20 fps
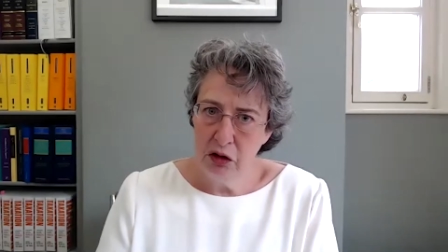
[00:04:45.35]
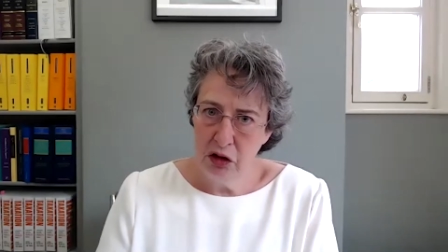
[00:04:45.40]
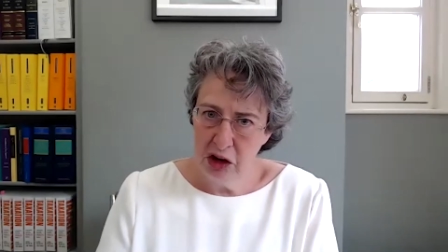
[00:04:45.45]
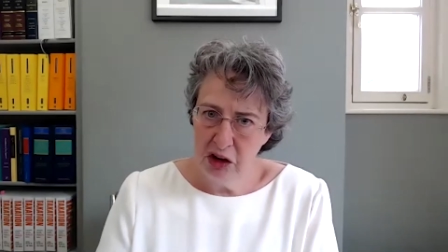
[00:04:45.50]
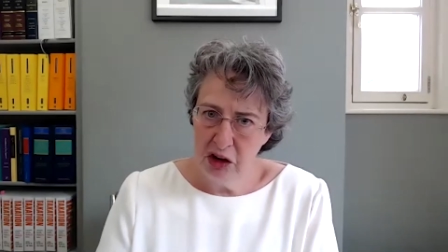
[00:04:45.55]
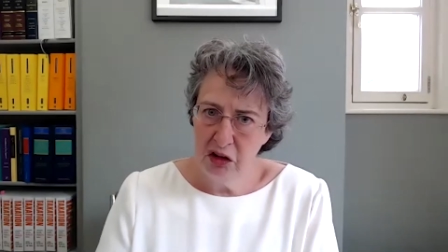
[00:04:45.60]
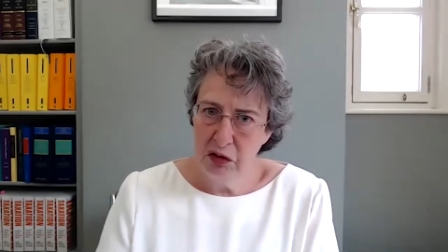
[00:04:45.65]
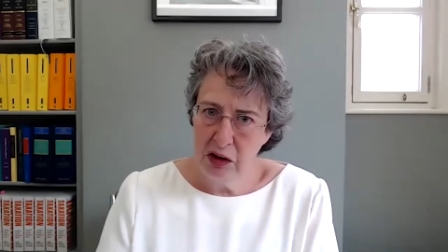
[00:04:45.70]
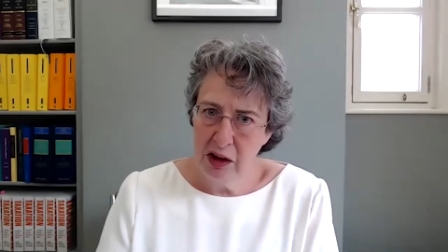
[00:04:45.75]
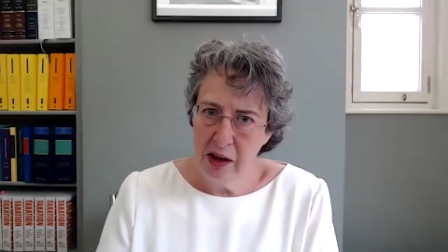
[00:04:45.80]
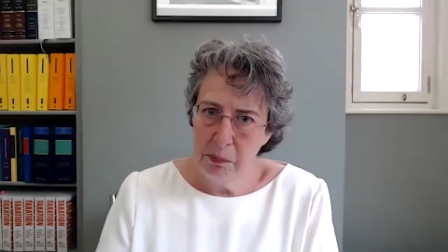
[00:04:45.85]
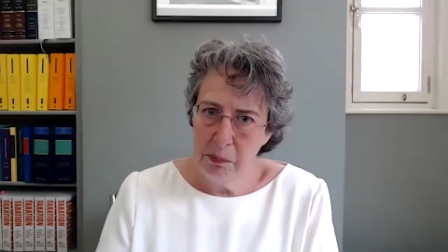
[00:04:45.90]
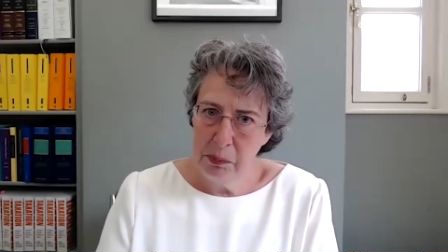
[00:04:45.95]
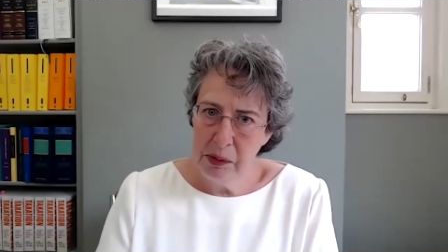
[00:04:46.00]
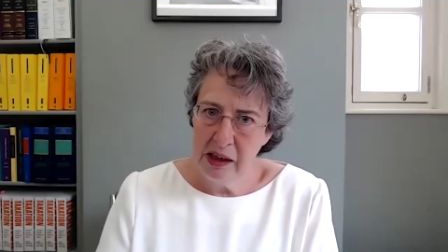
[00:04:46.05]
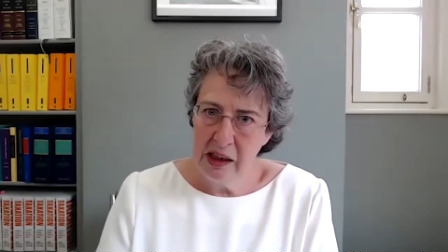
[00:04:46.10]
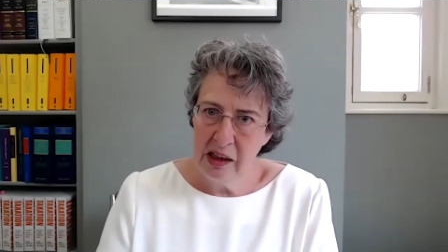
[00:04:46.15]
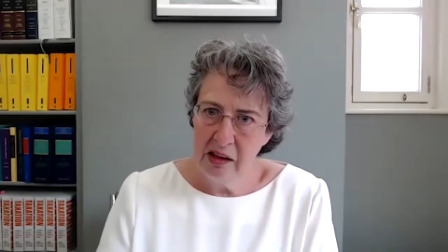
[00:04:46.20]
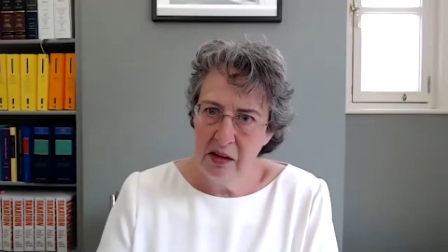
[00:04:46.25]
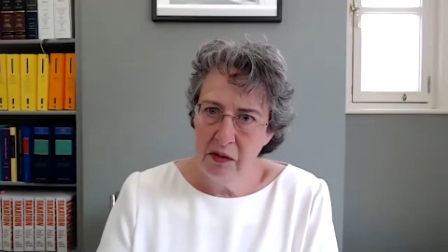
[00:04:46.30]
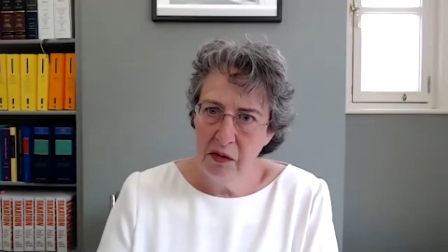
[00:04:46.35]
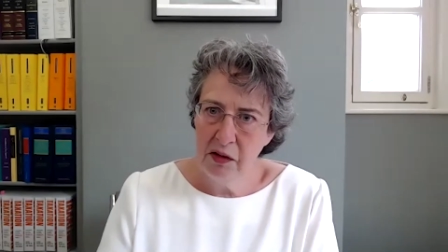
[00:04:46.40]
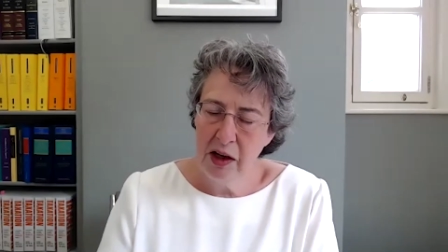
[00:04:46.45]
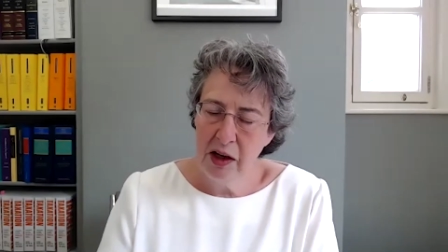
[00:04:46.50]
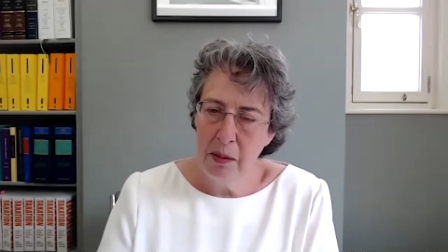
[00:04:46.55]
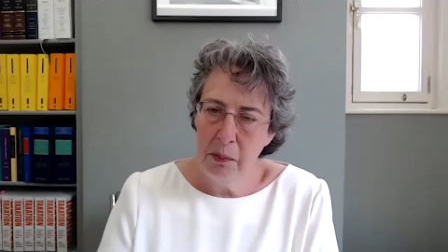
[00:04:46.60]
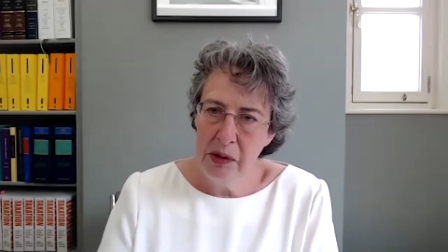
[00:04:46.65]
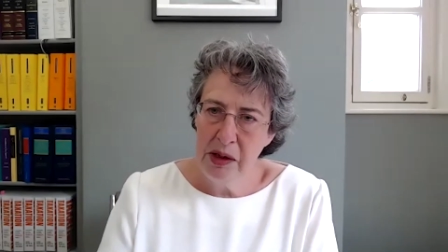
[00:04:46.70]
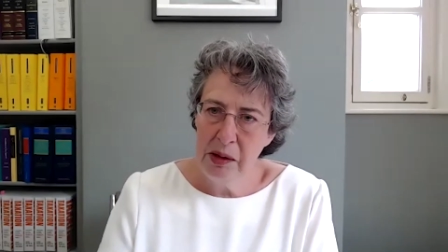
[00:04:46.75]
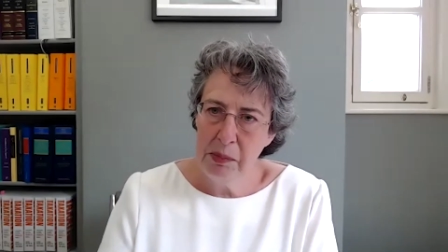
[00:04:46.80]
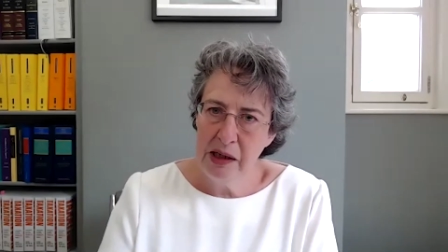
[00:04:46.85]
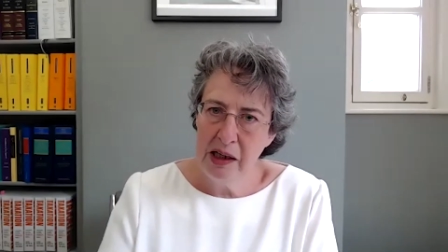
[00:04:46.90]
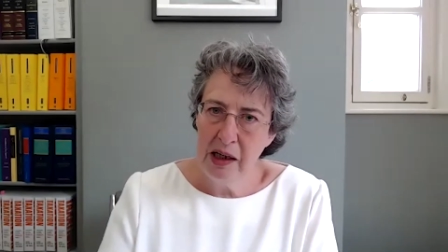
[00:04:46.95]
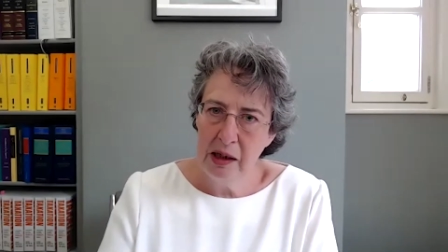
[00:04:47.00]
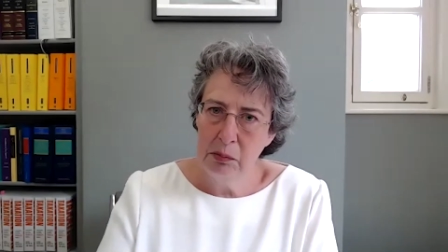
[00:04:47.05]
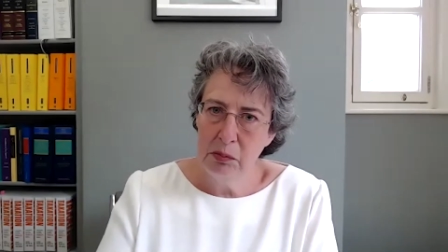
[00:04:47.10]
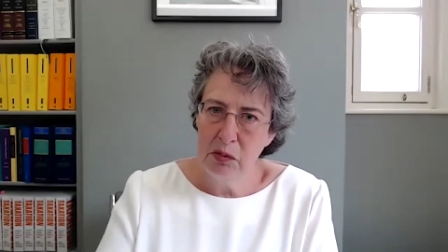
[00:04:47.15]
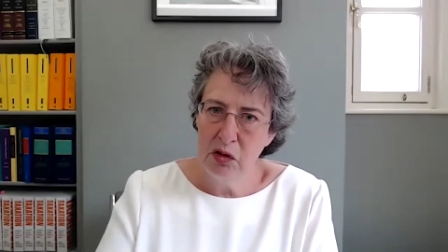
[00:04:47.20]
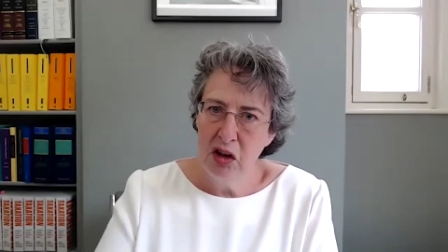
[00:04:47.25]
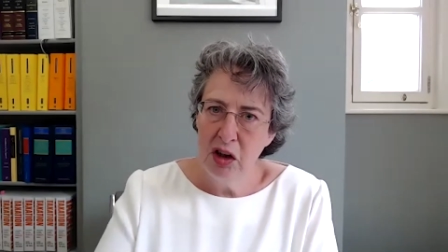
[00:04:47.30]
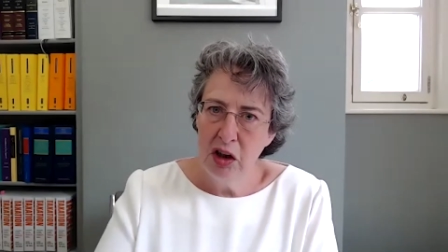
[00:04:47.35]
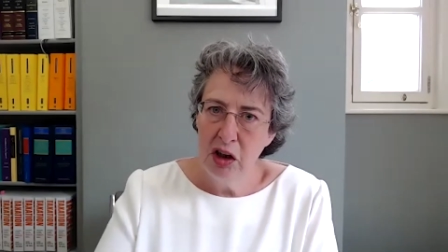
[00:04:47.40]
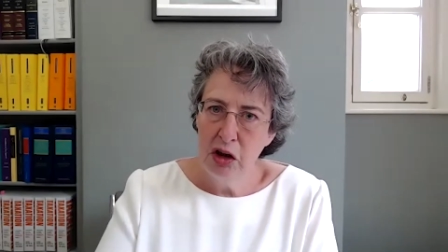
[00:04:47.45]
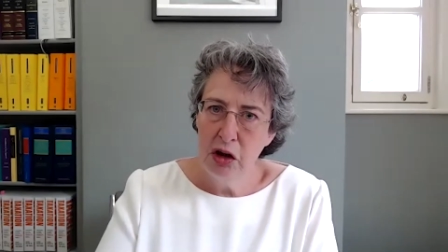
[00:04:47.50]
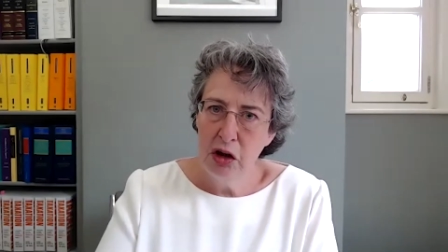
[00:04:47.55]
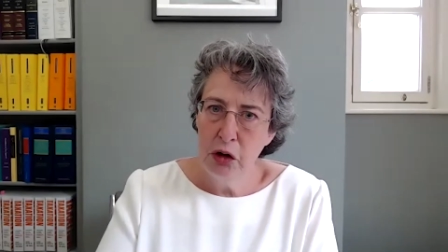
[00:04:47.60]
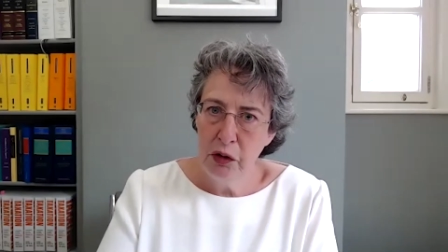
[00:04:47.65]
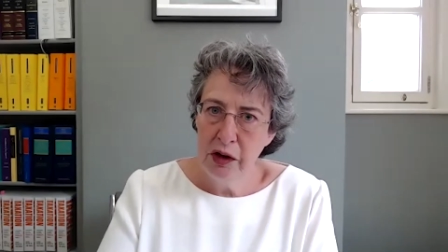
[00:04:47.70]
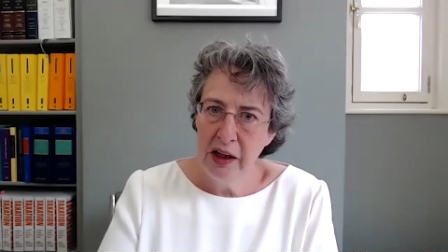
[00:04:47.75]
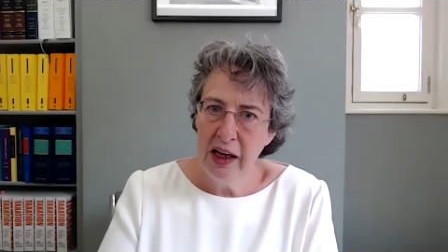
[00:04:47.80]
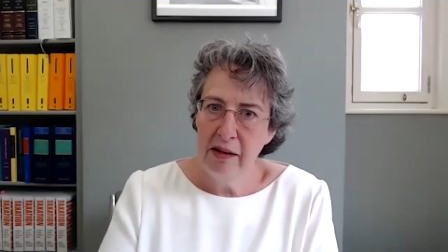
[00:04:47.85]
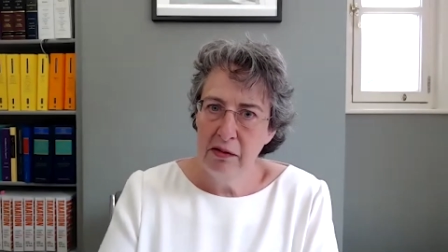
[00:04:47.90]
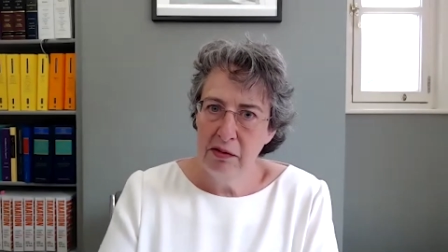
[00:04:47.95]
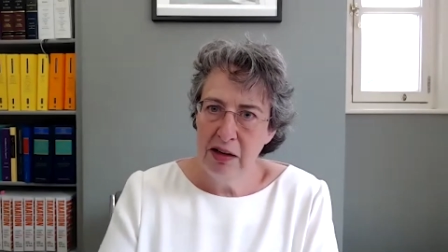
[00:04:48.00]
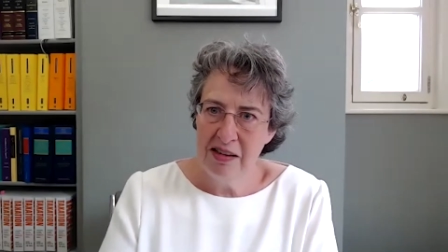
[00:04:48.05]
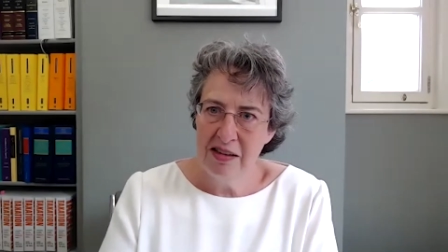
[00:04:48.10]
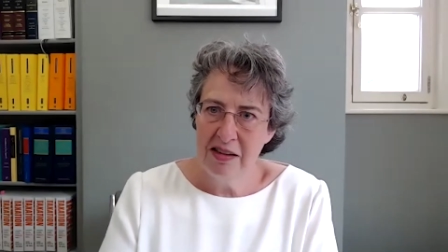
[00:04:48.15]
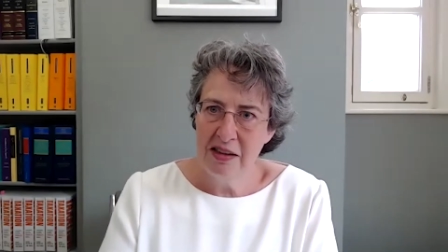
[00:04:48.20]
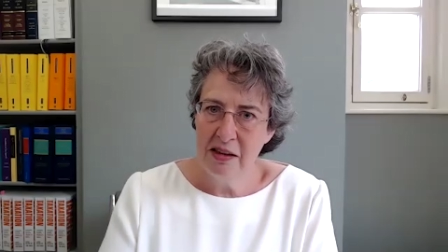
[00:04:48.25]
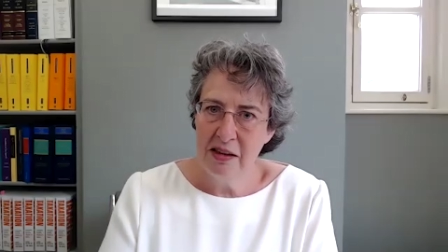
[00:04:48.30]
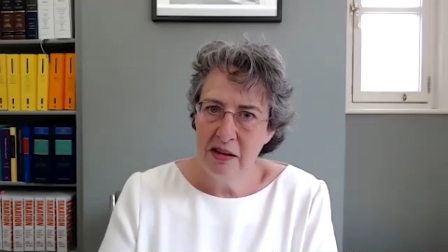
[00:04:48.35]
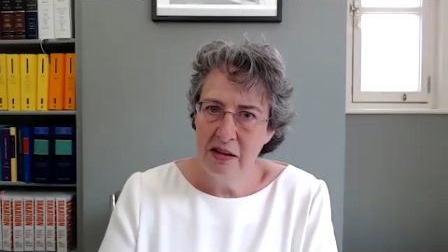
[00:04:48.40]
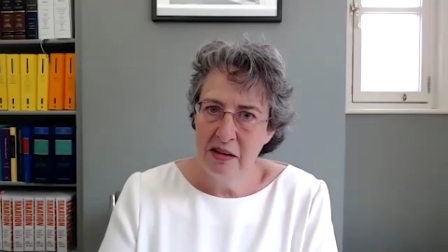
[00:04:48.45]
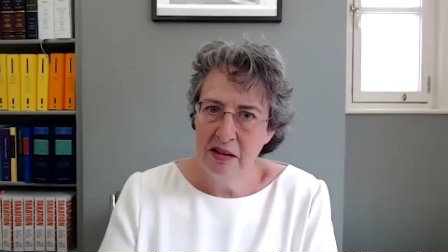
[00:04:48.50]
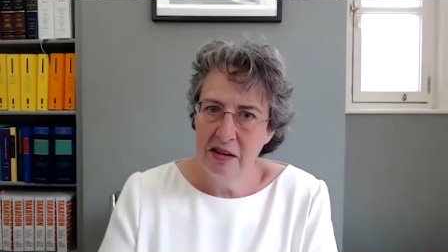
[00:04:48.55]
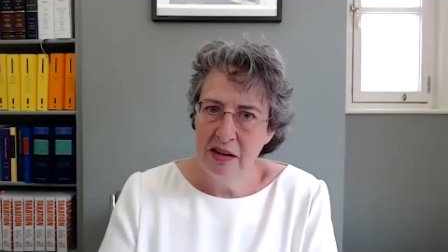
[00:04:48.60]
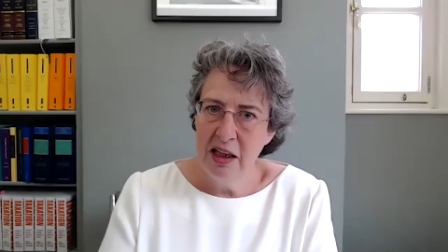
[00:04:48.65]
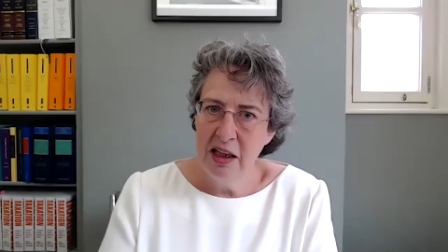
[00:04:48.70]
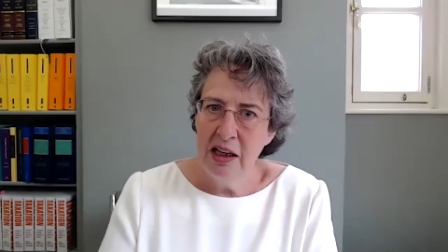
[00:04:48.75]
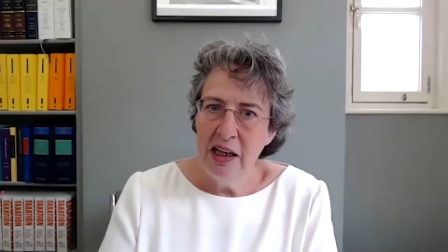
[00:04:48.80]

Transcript: just for companies, if a company becomes UK resident,